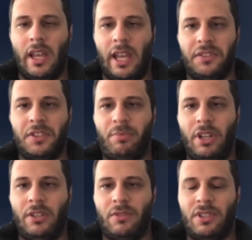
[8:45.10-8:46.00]
And it's
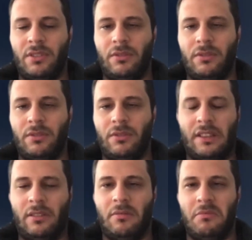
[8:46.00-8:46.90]
pretty interesting to see
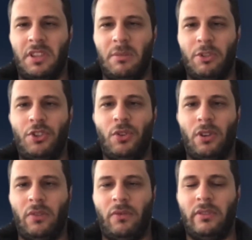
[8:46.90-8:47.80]
that the
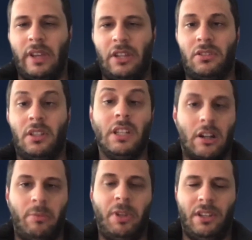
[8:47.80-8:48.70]
majority of innovation, in
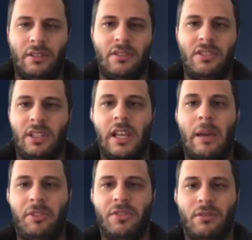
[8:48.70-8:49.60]
our opinion, still
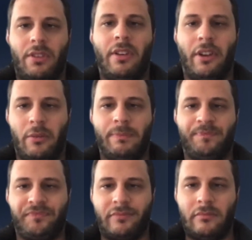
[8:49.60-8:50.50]
happens on Ethereum.
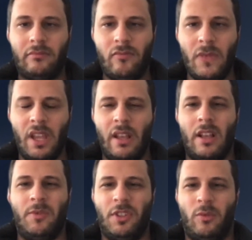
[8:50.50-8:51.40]

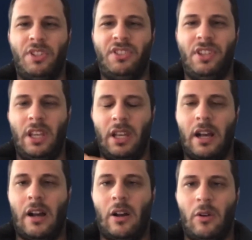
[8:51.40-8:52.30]
So we see
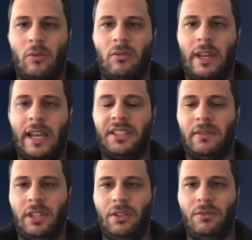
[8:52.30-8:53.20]
how
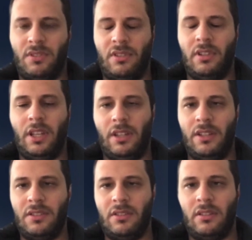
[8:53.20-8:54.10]
actively used it
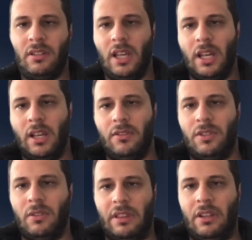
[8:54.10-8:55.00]
is.
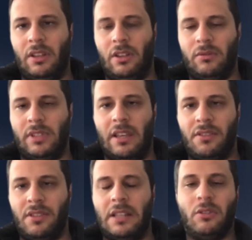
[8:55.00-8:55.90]
So I think,
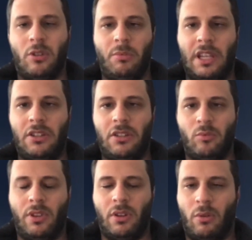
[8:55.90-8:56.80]
taking that in combination
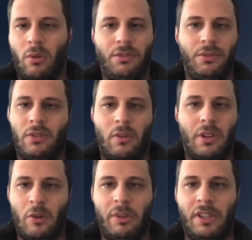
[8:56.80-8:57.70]
with a whole new
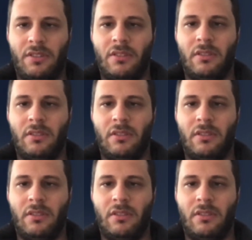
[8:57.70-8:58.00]
tokenomics,